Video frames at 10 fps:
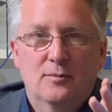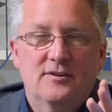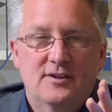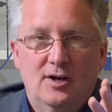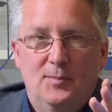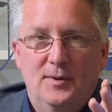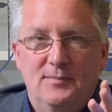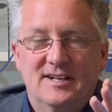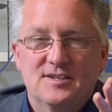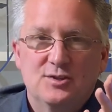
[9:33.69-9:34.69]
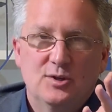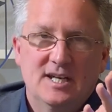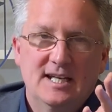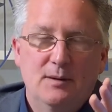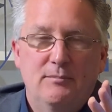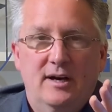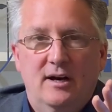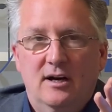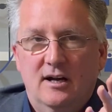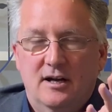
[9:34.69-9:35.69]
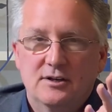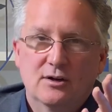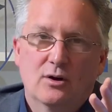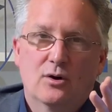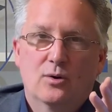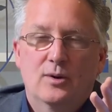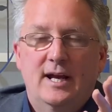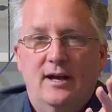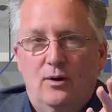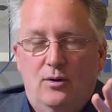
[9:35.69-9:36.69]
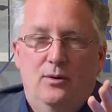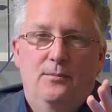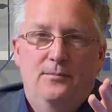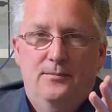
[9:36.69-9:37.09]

of therapy because you can get better on your own at home.